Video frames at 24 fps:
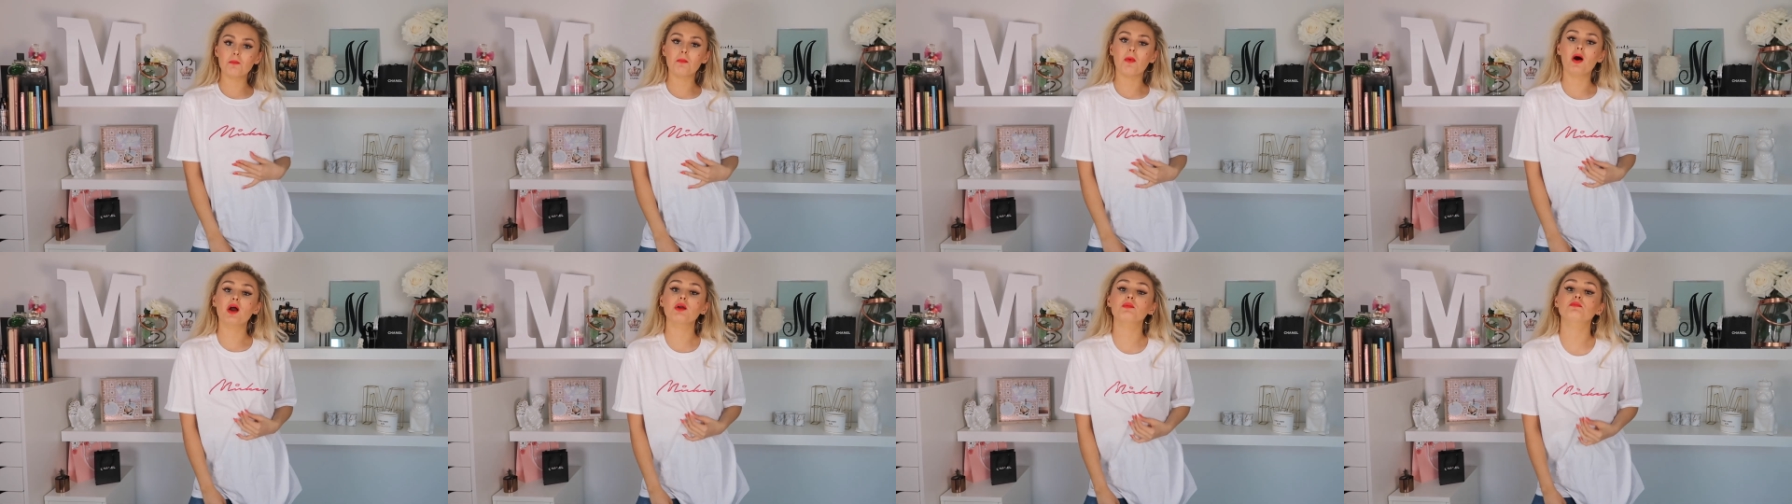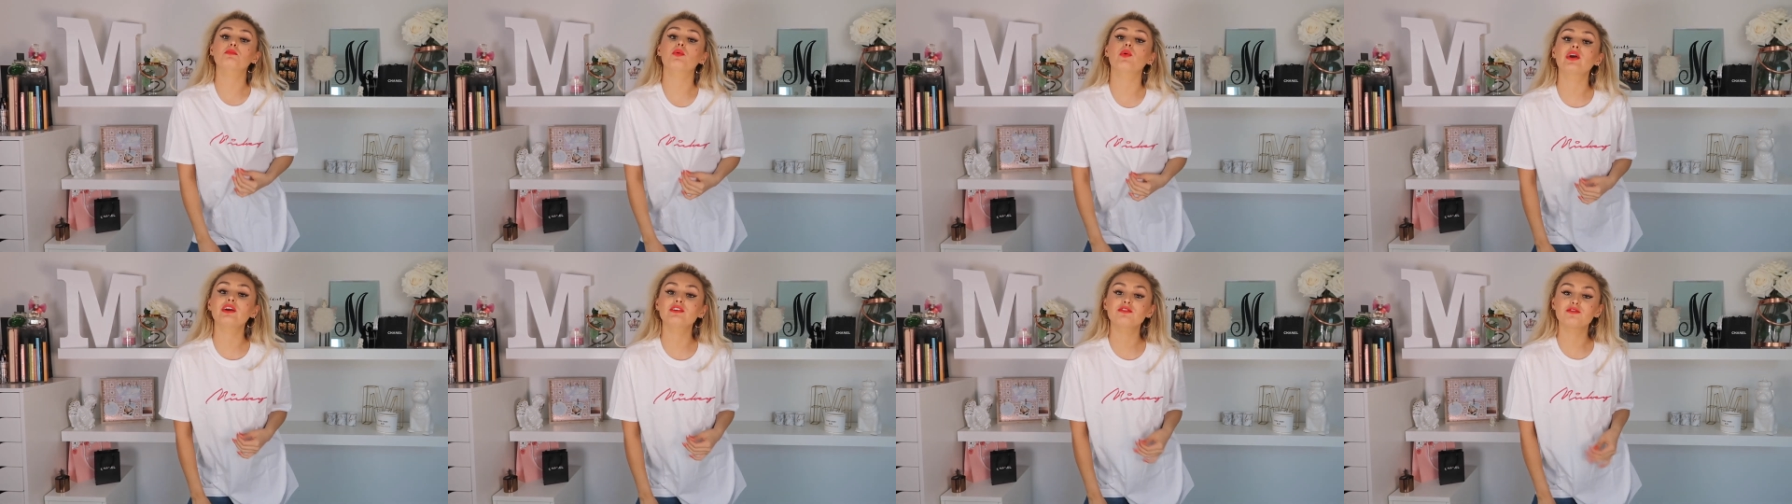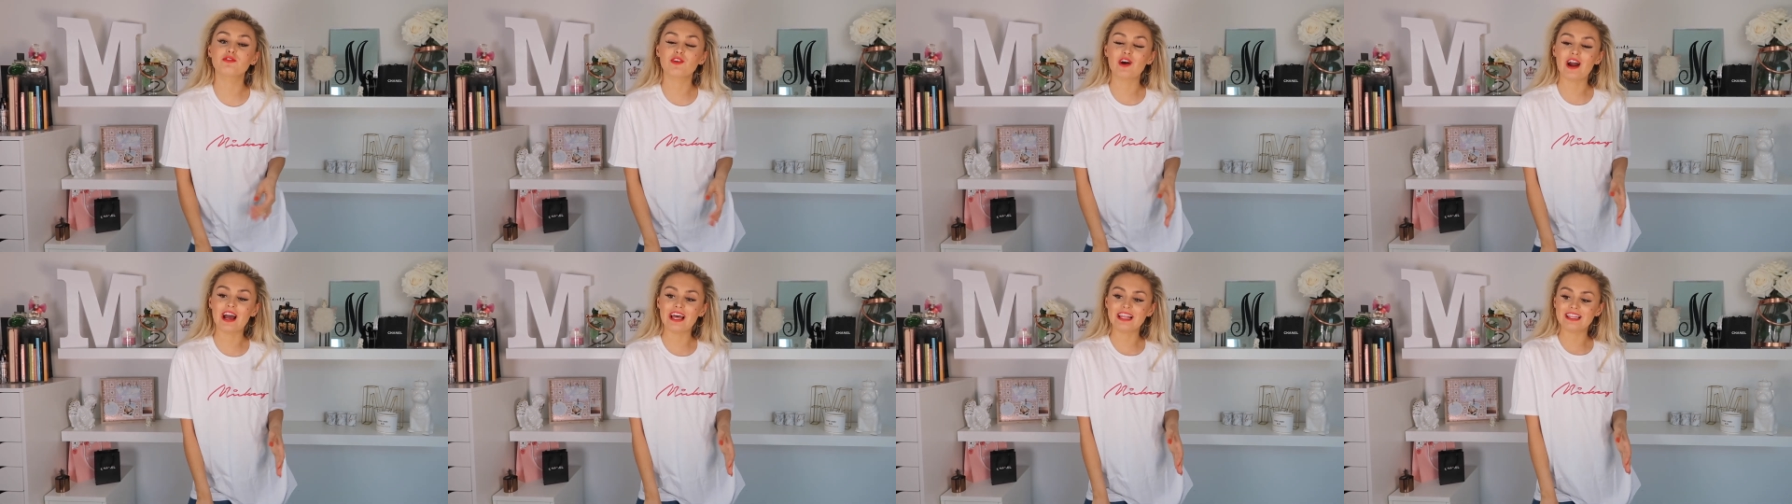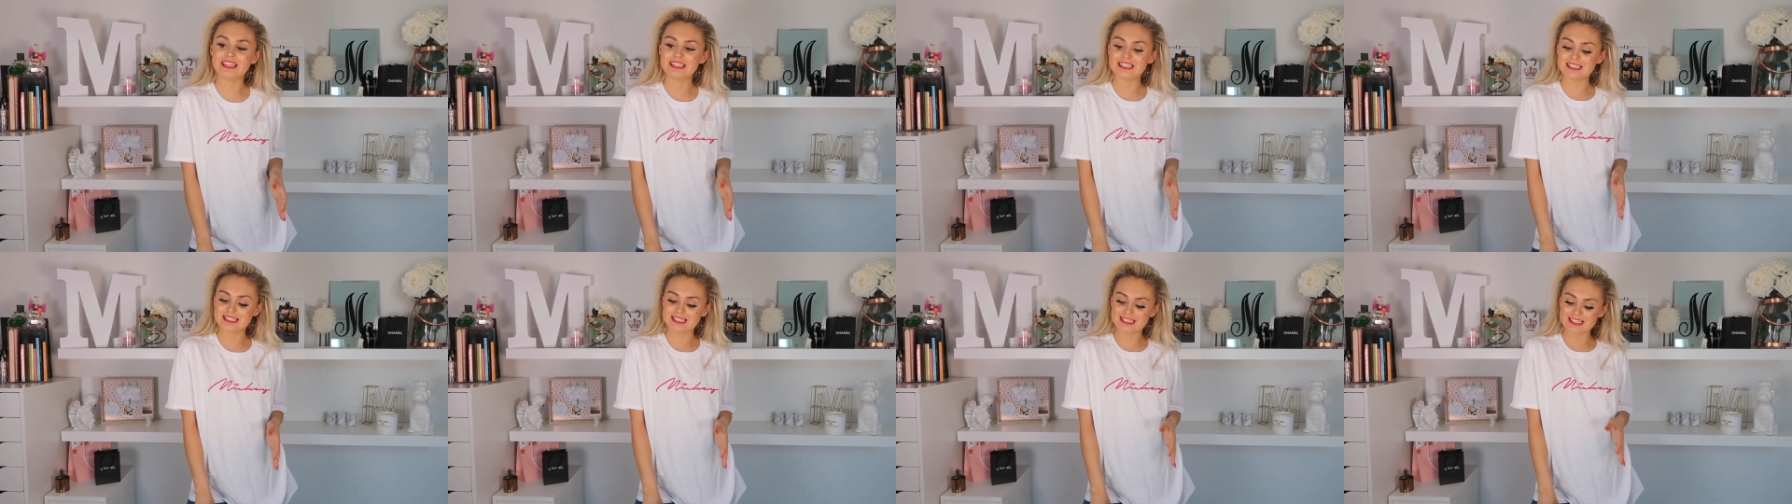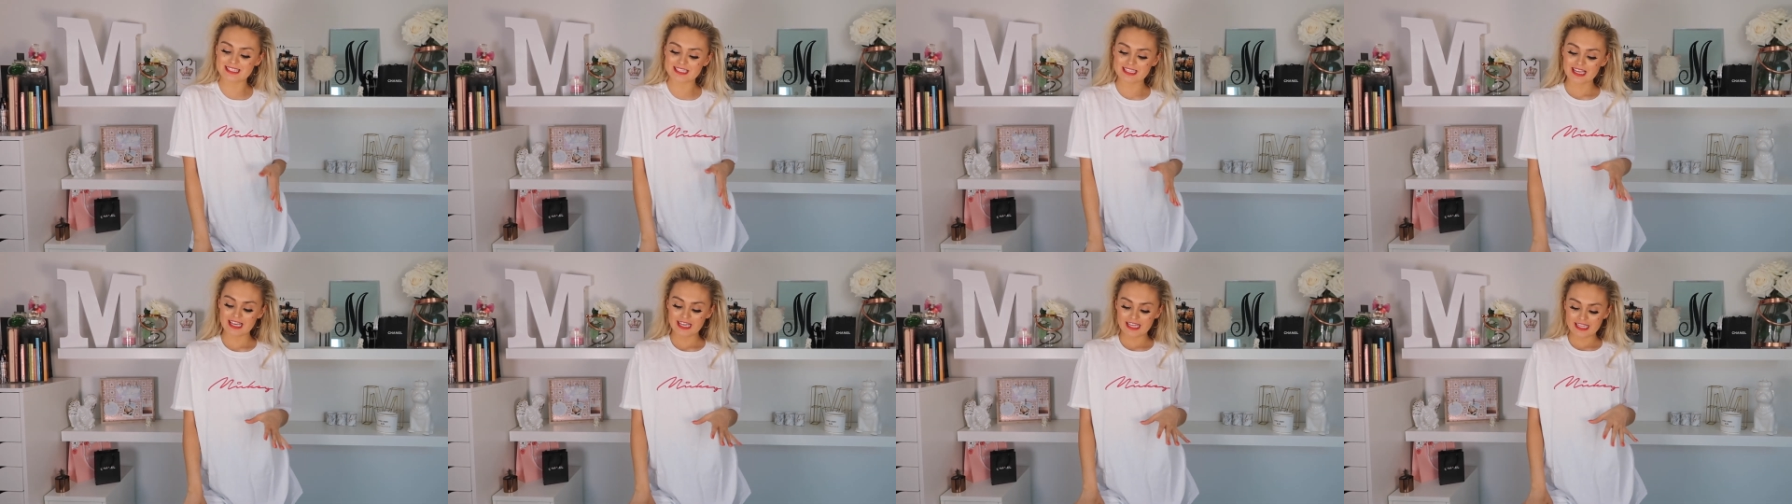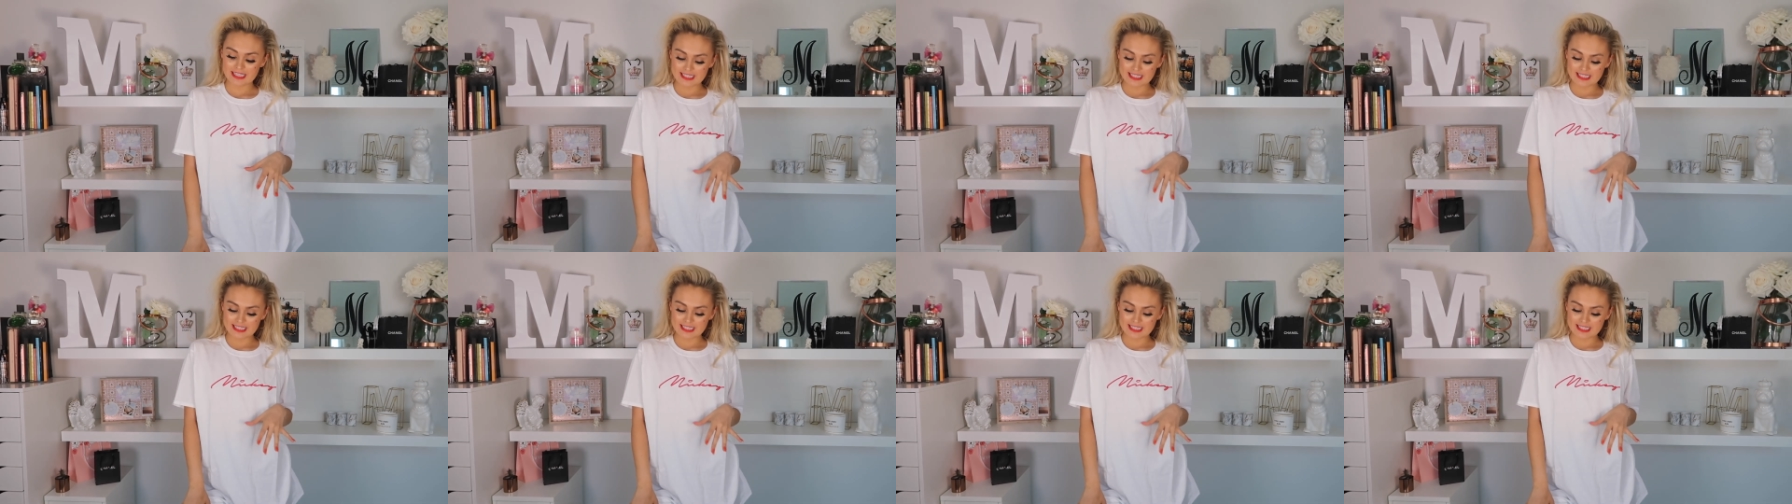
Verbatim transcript: my boyfriend's